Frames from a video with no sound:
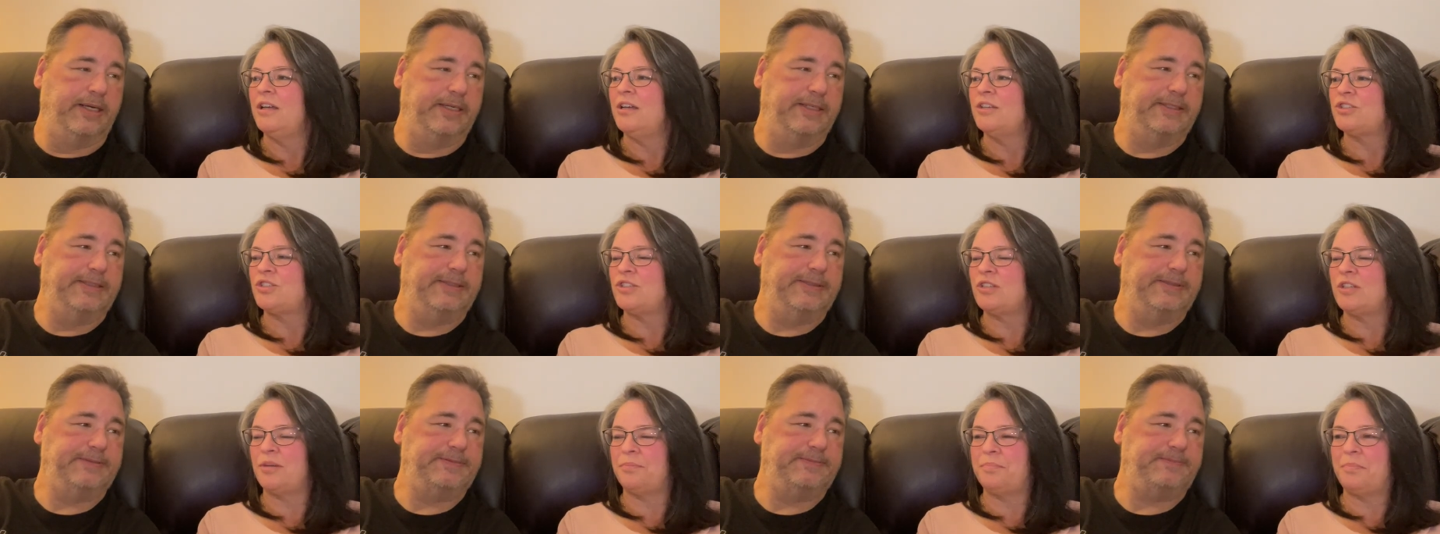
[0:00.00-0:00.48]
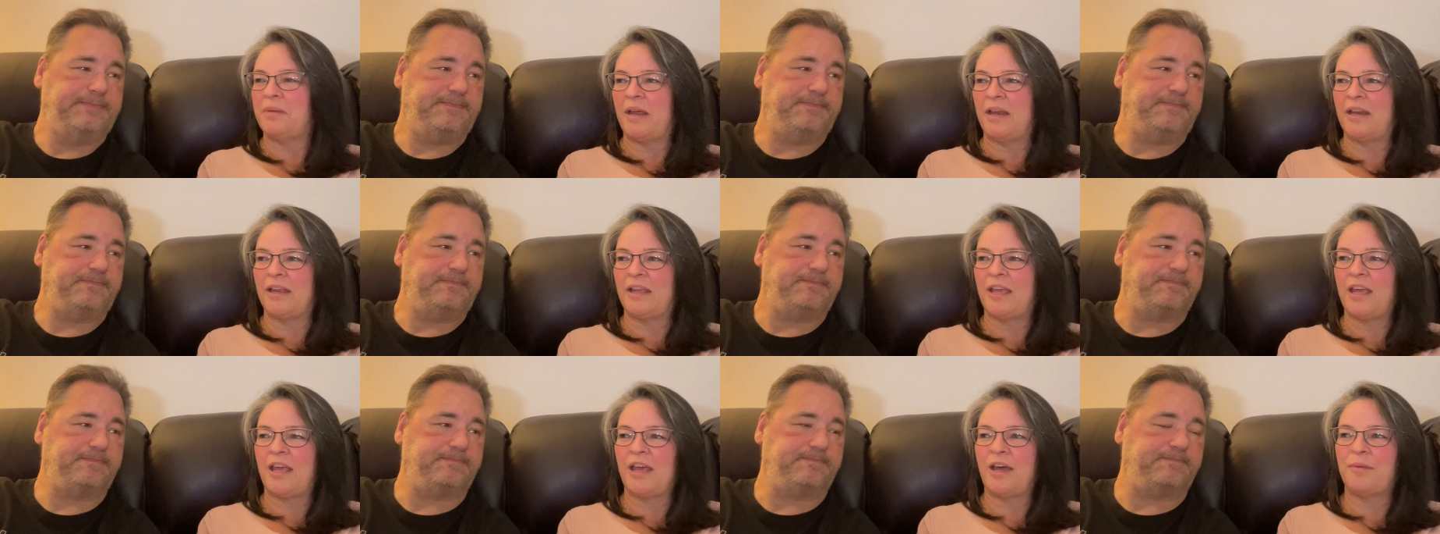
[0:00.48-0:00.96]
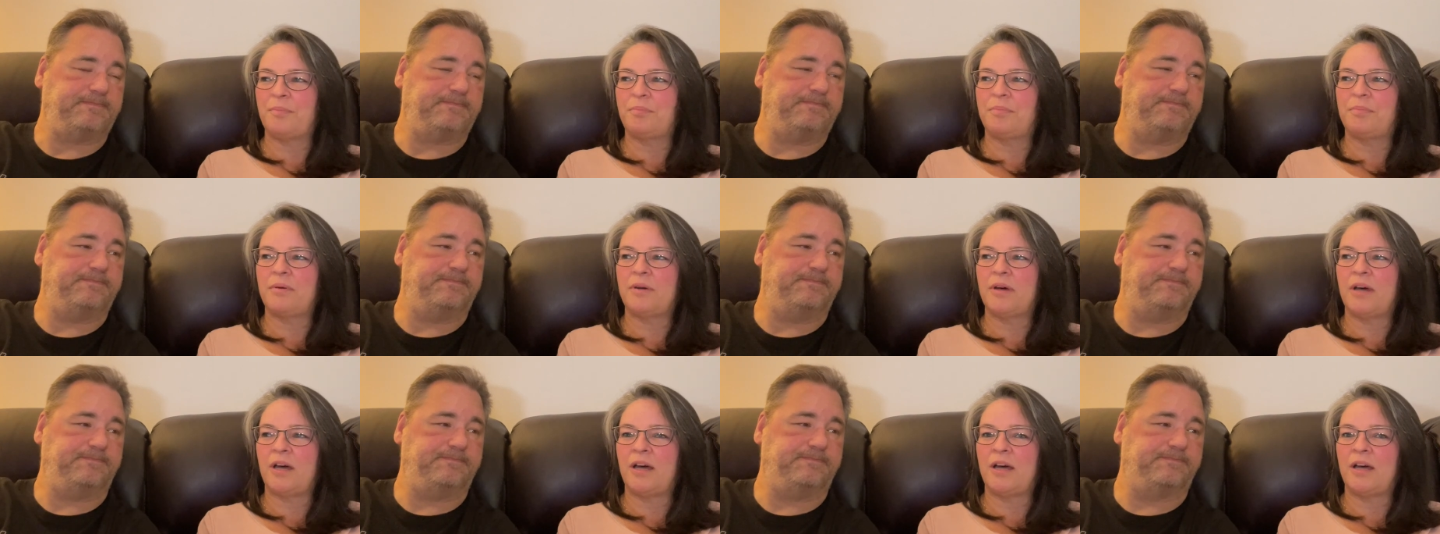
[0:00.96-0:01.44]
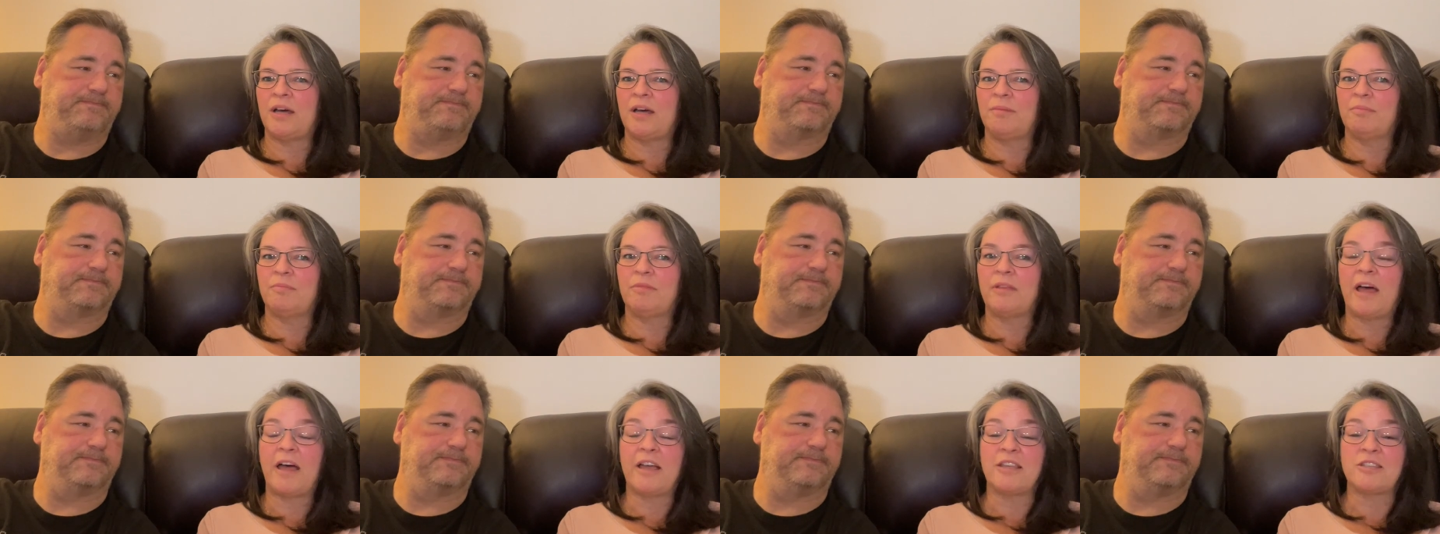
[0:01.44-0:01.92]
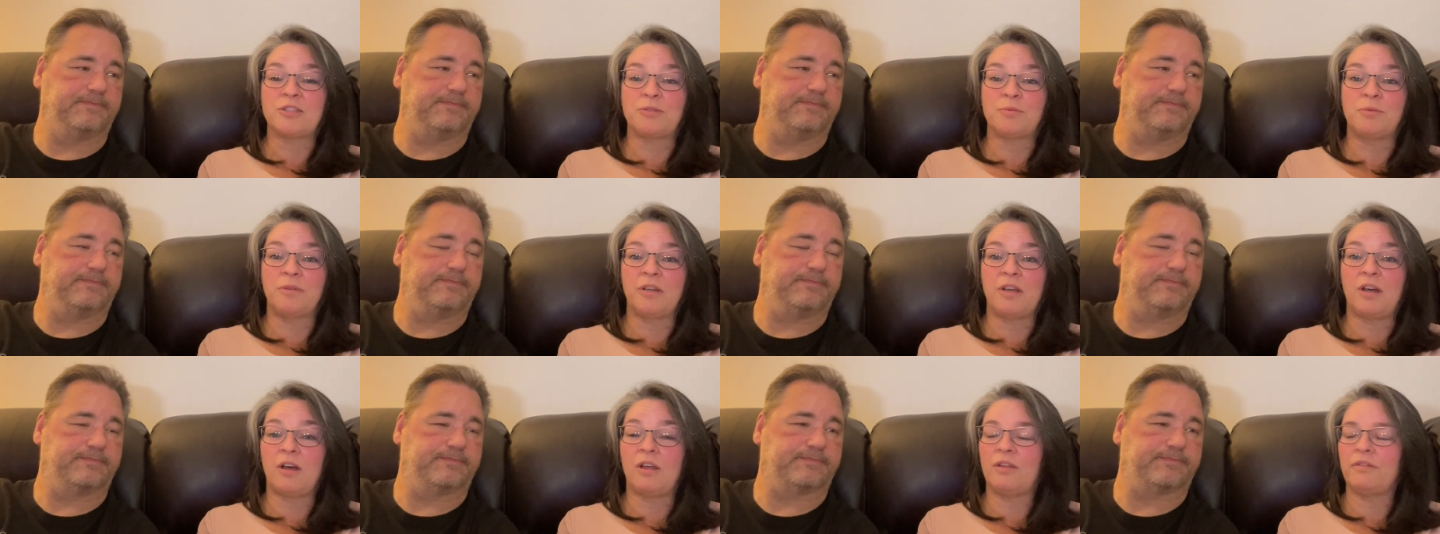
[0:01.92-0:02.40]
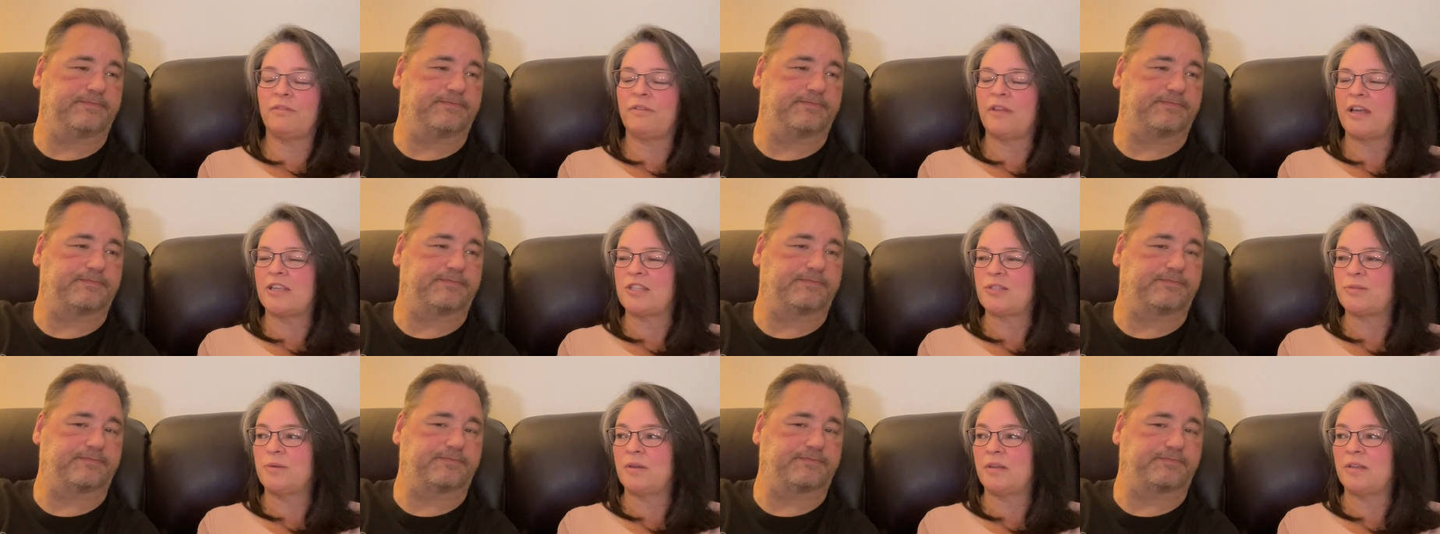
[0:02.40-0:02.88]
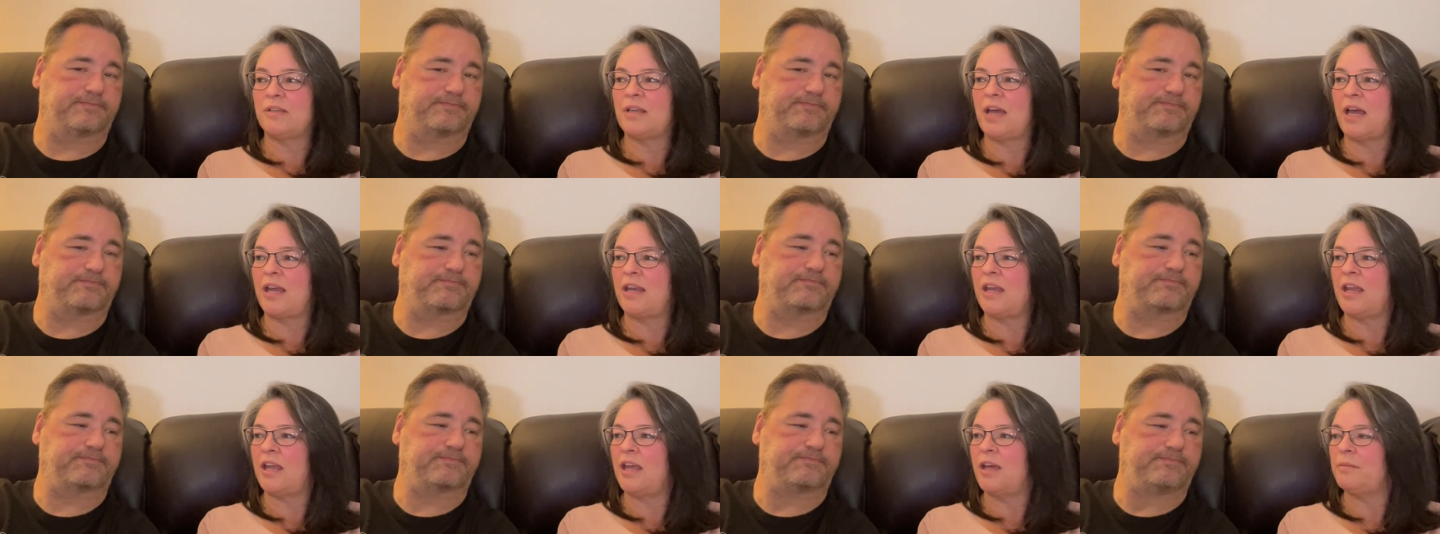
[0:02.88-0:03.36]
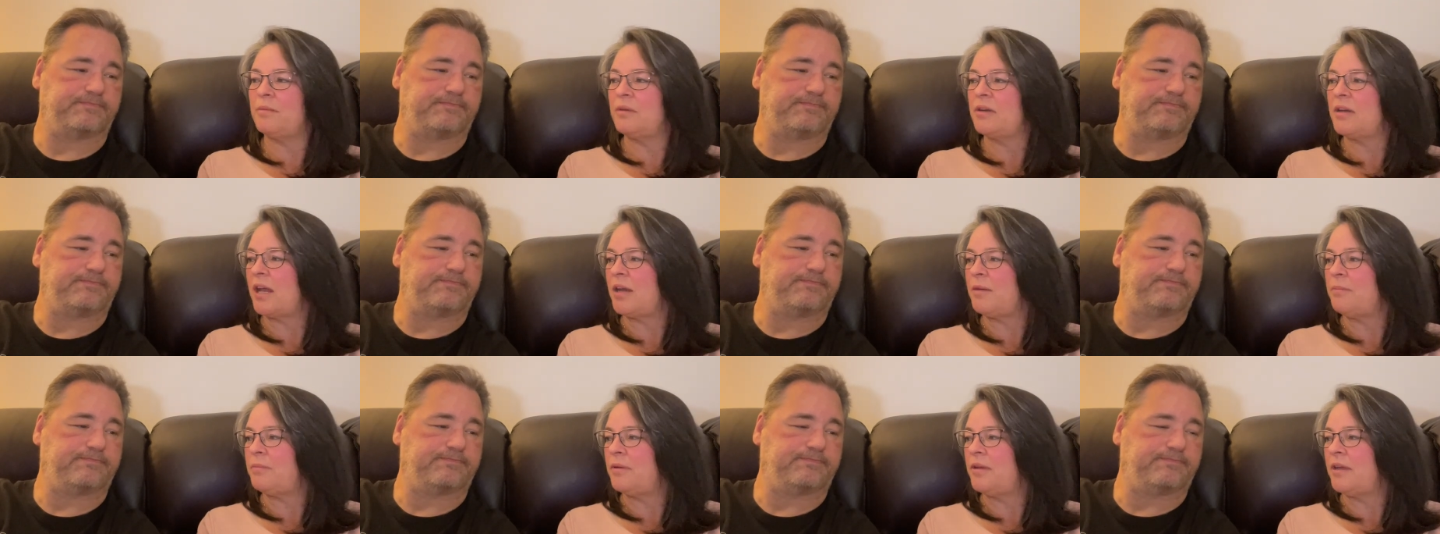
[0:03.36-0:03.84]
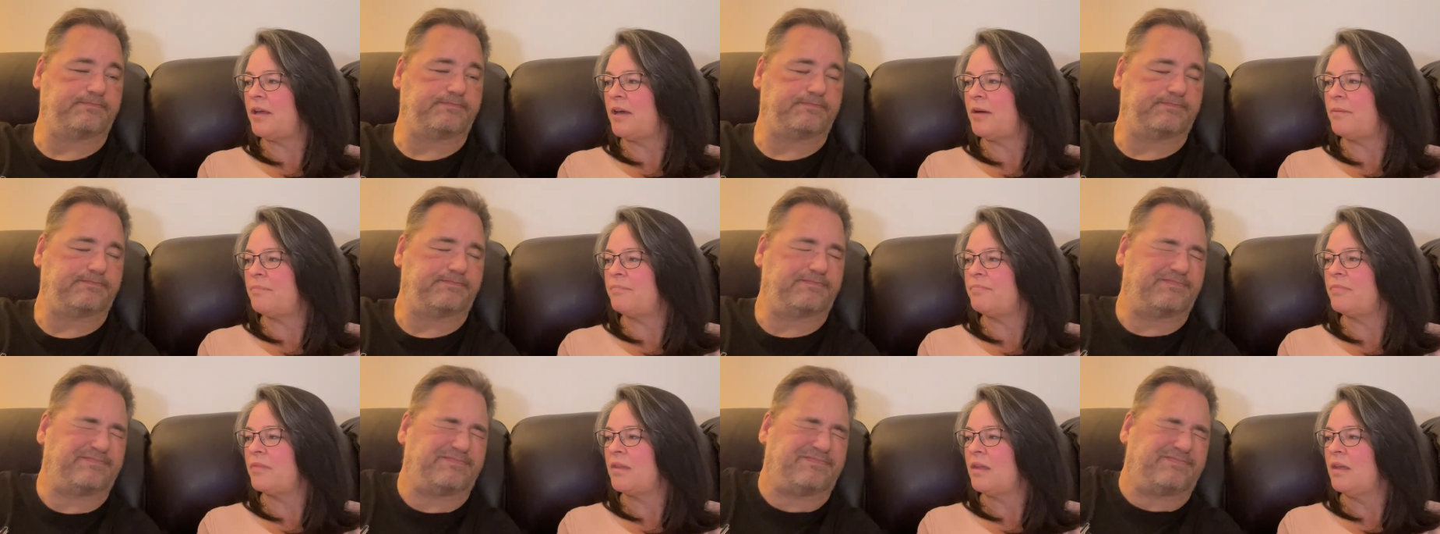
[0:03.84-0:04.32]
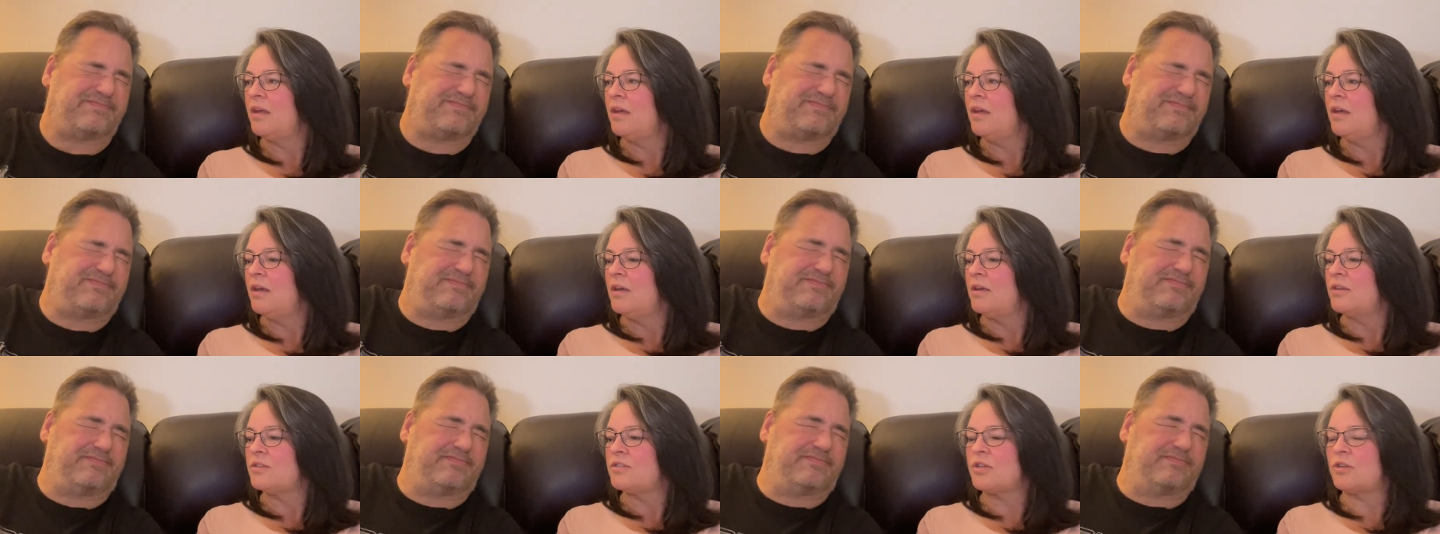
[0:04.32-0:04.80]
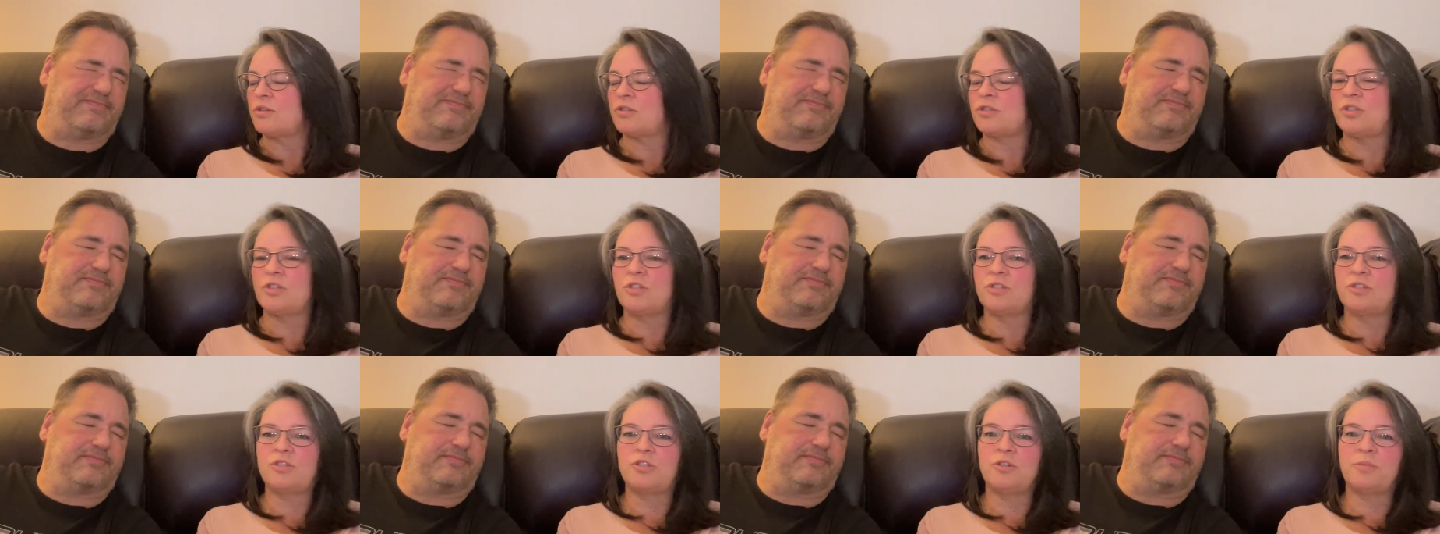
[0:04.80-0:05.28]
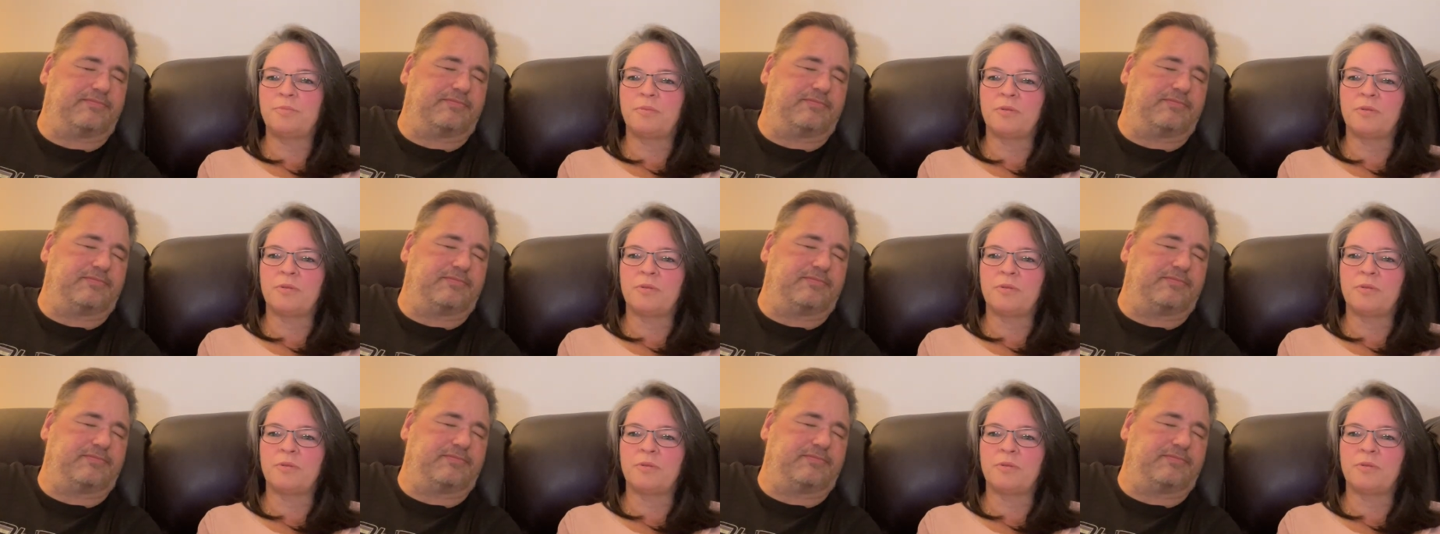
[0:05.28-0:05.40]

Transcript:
Speaker 1: She did band camp all of last week, 9 a.m. to 9 p.m. So she's